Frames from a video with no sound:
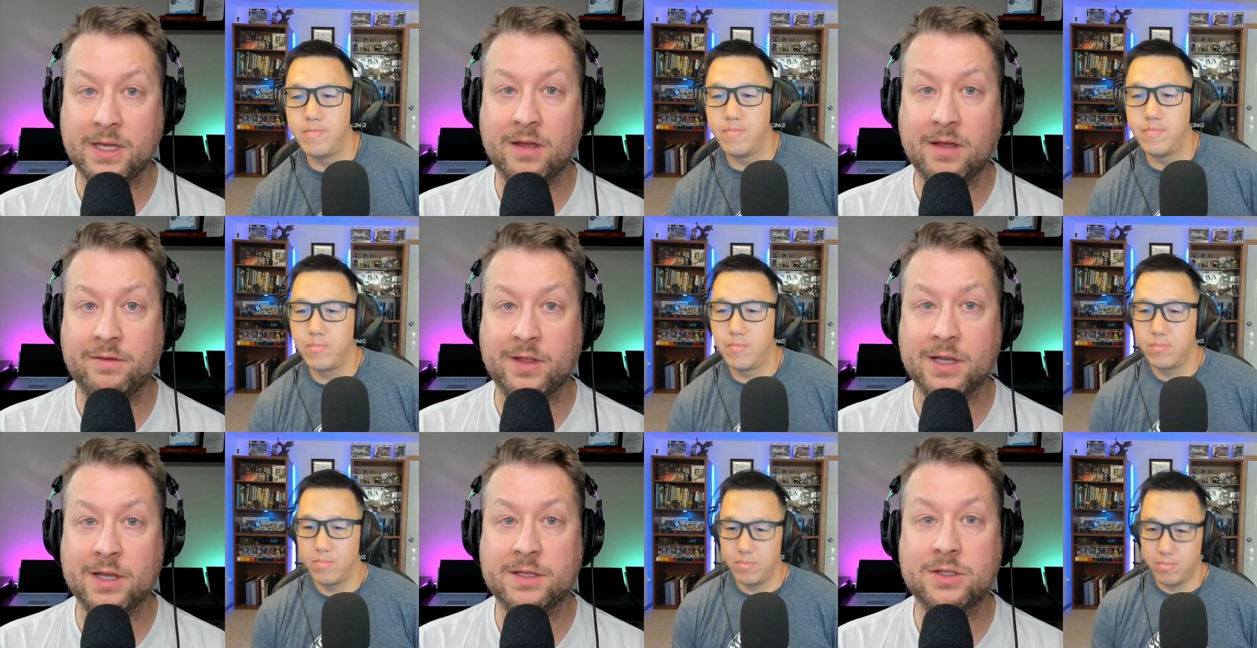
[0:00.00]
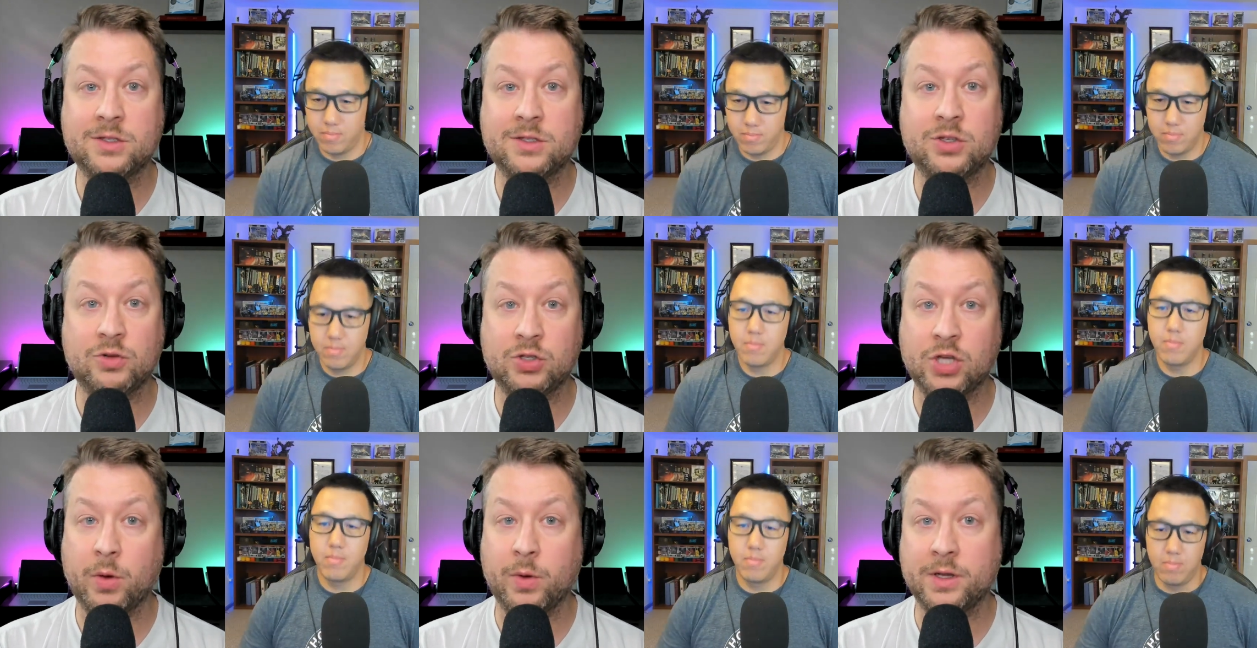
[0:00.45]
Speaker 1: of this
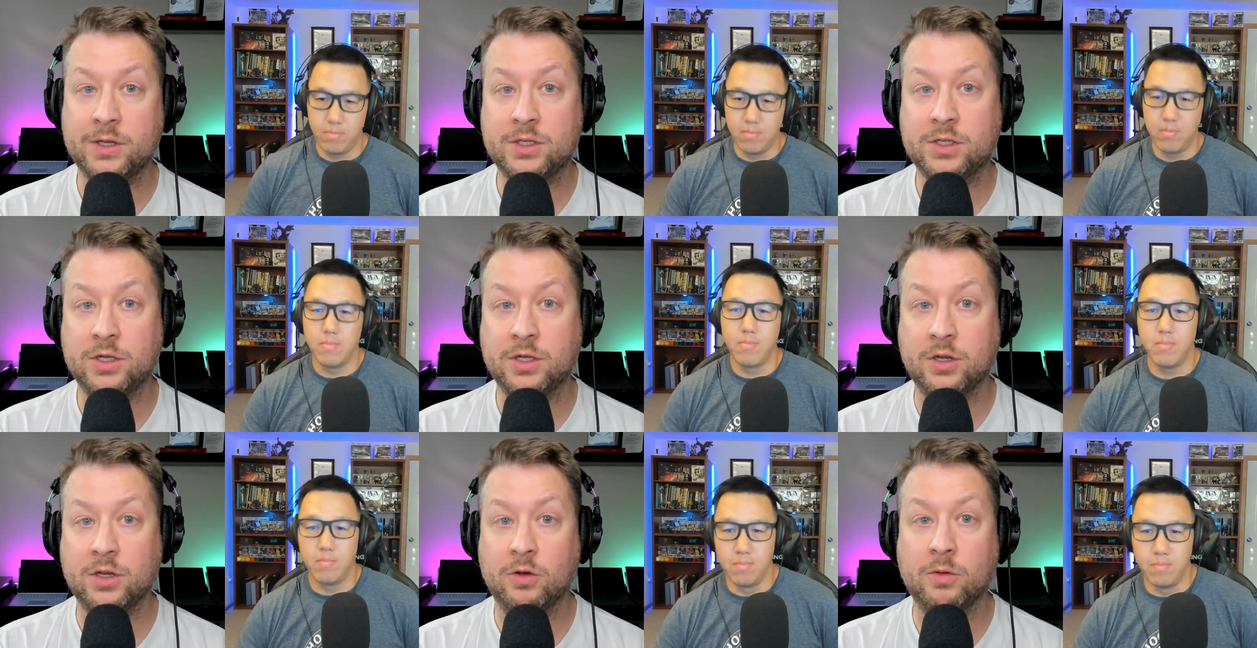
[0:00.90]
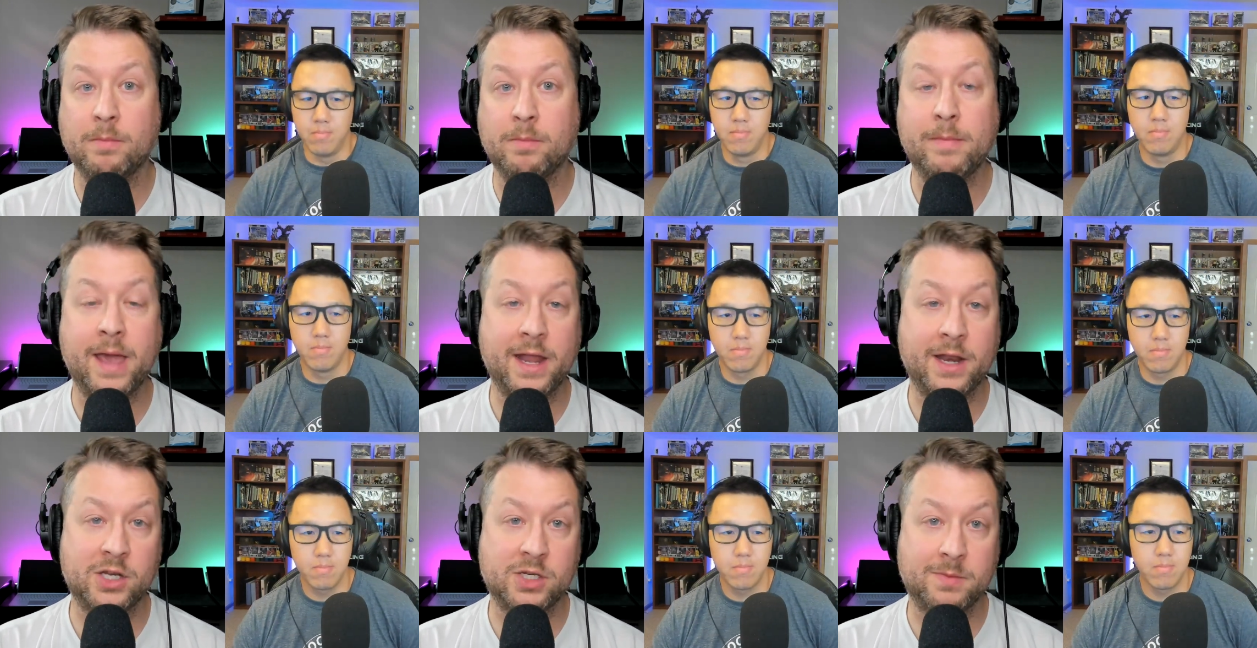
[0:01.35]
to show it to
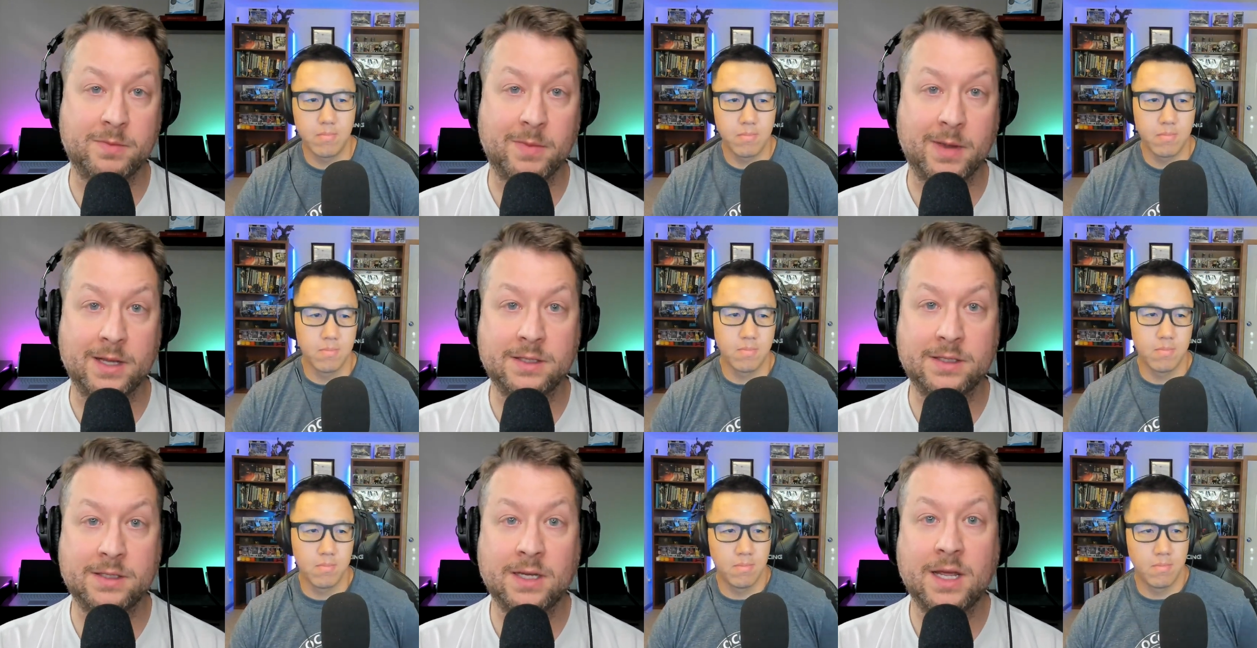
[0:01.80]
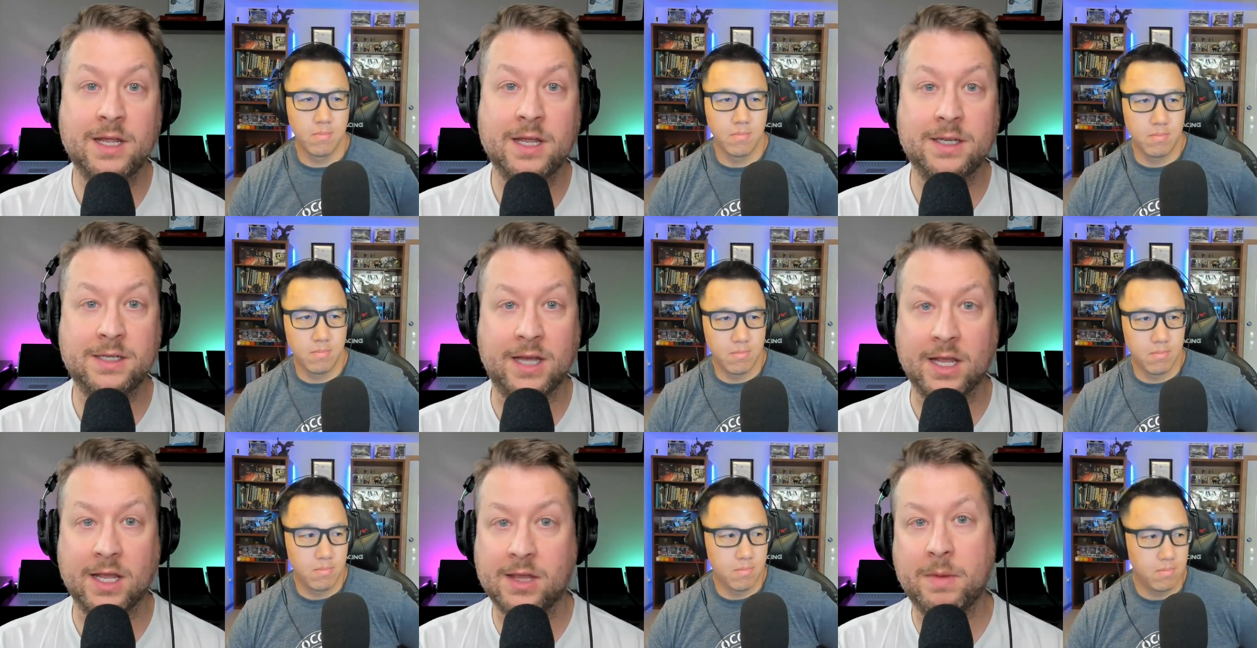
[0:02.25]
management,
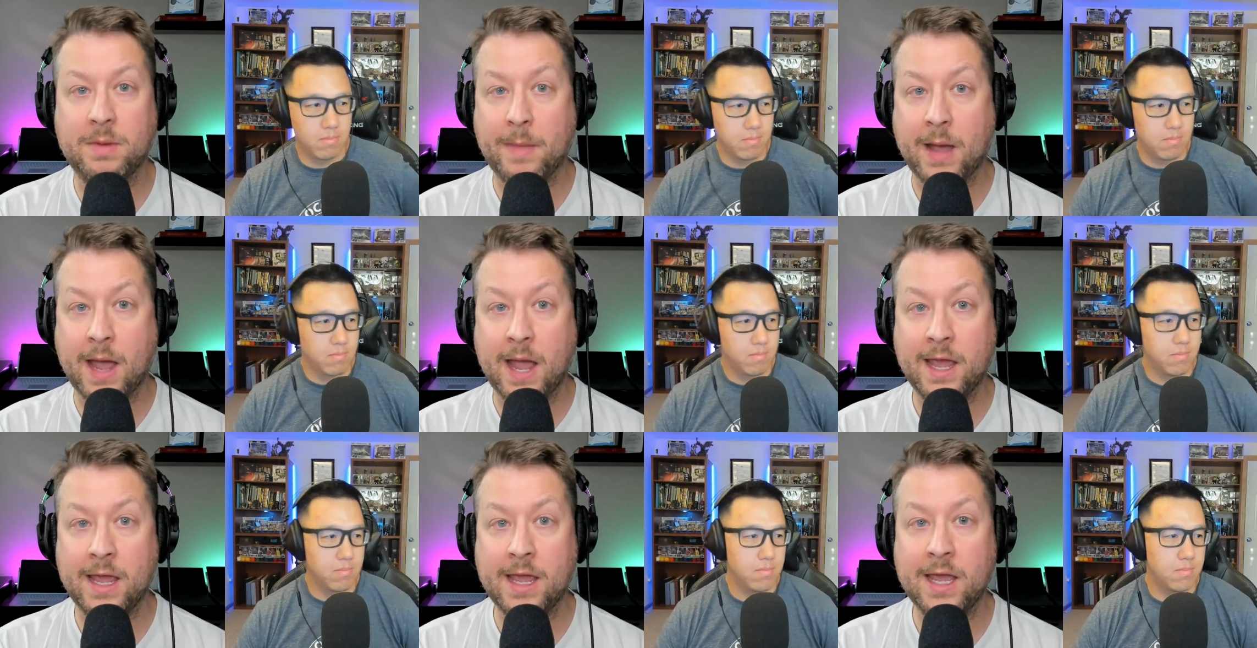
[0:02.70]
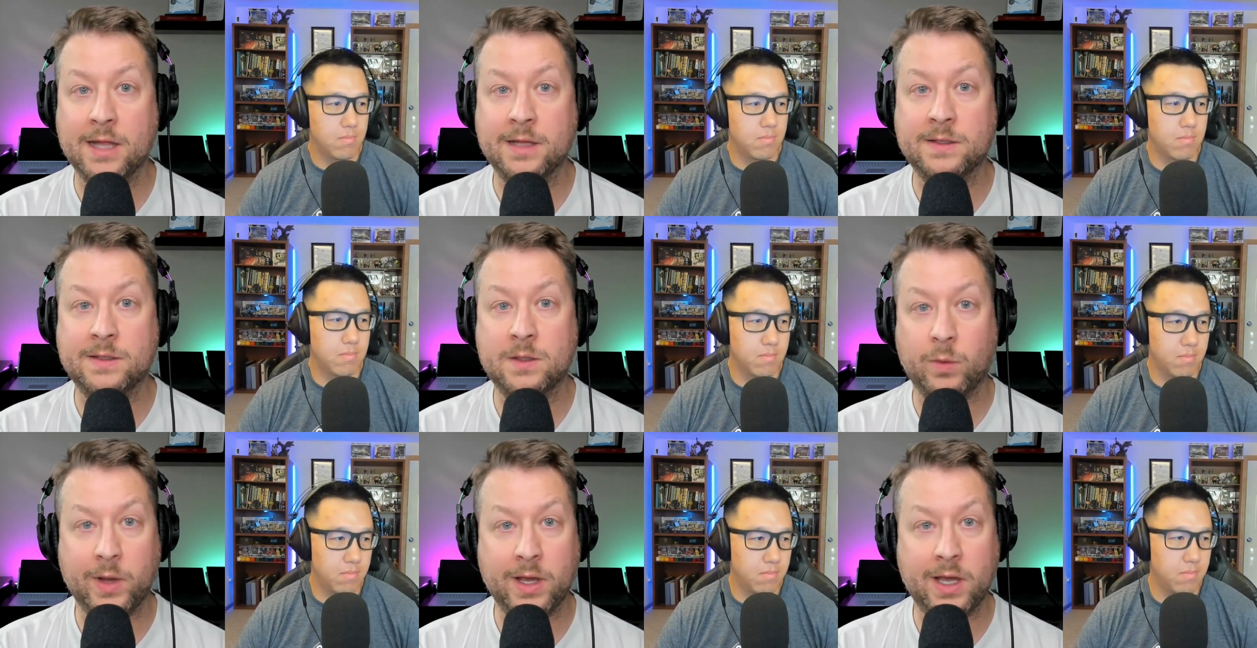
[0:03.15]
to get them to buy
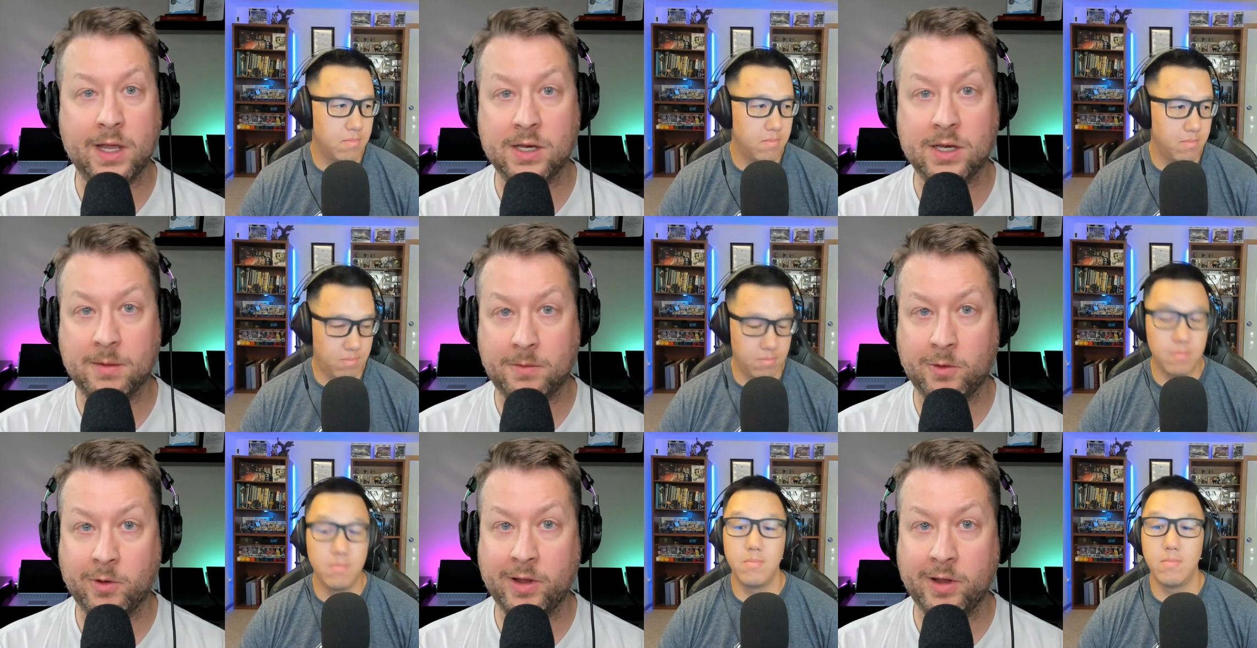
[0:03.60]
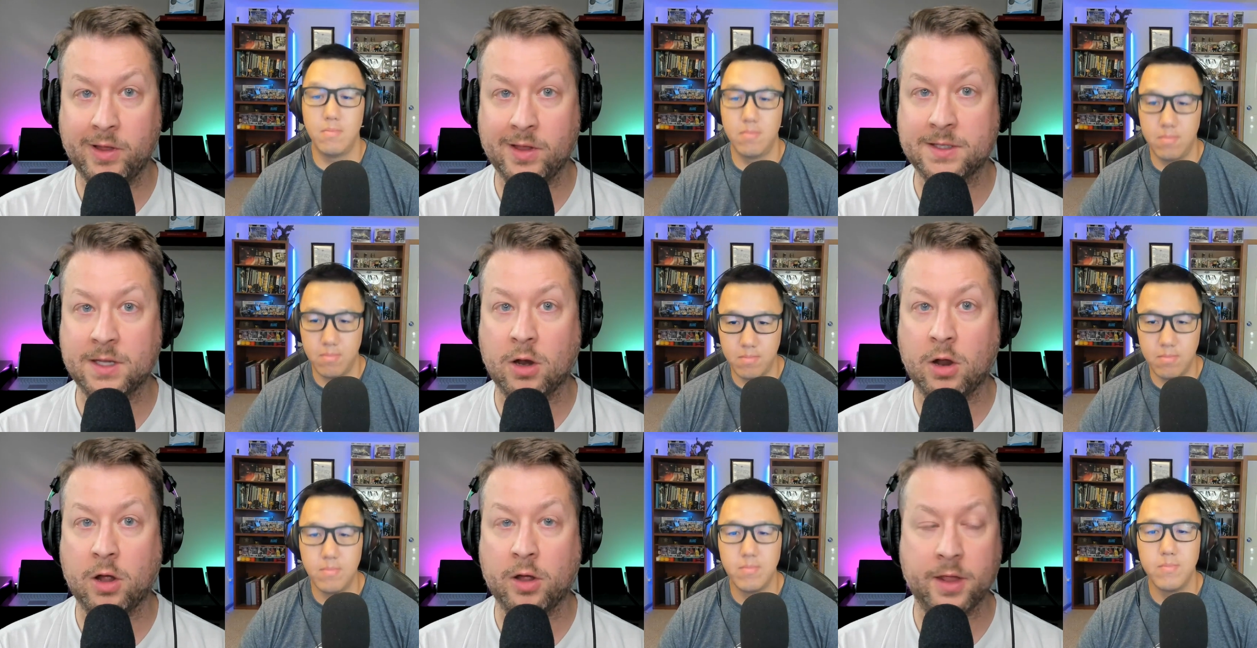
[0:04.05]
in so we can deploy
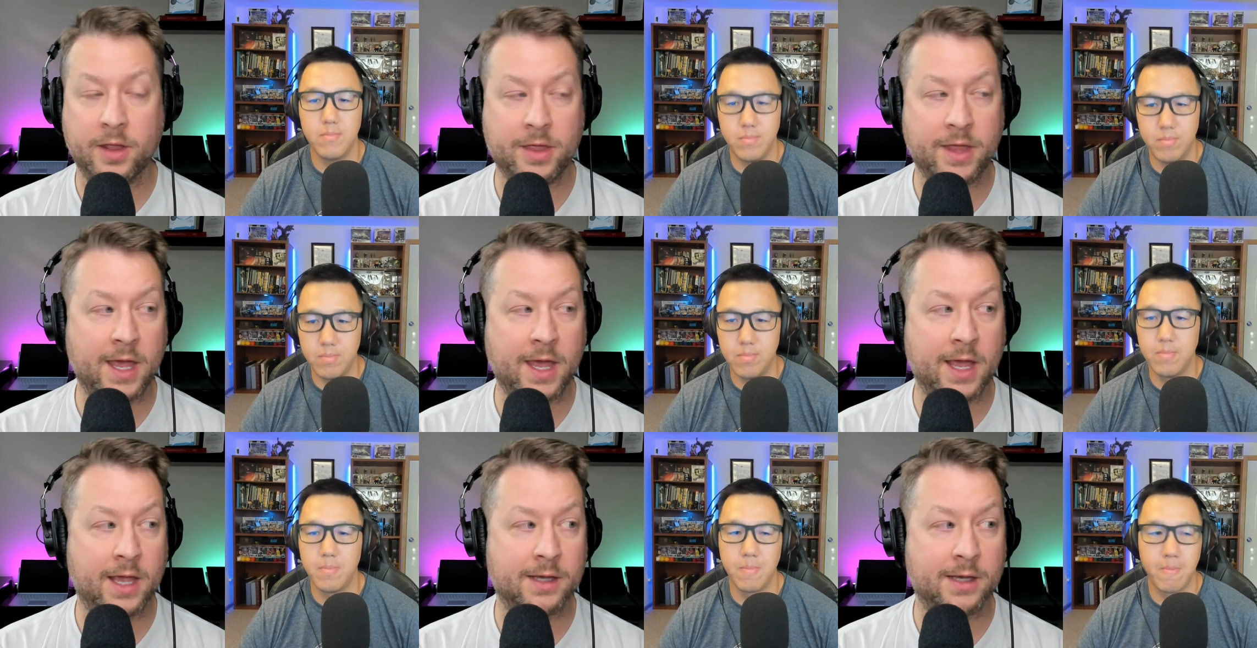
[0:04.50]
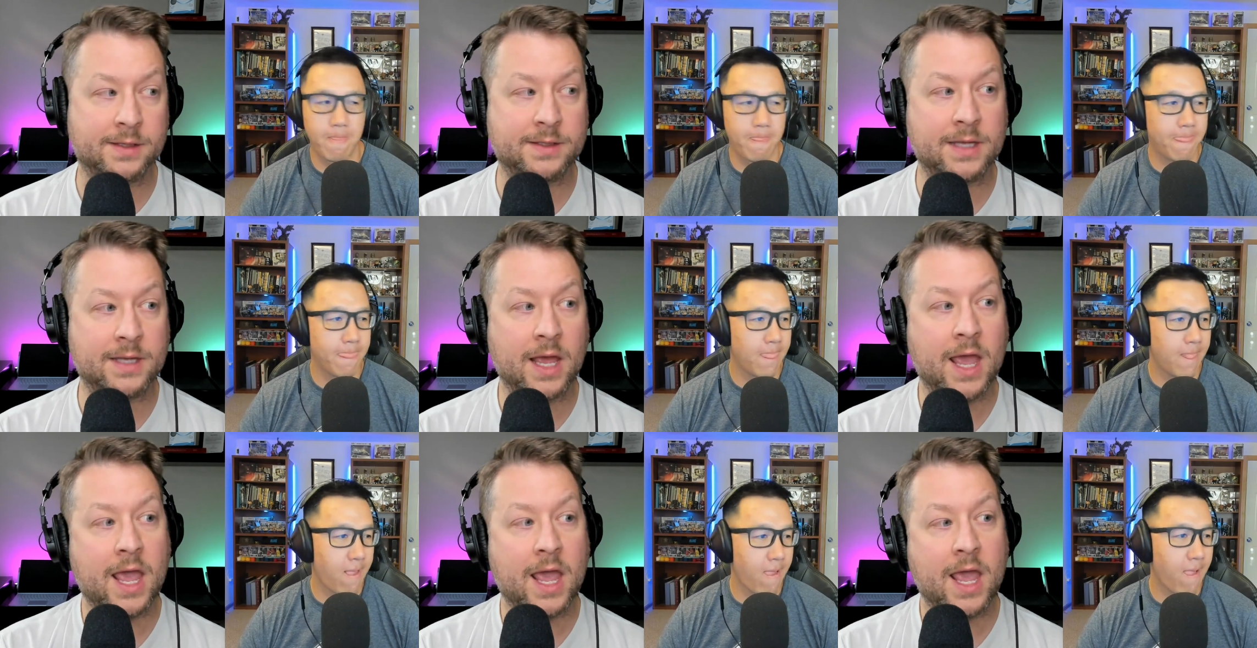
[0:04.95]
this and all the things,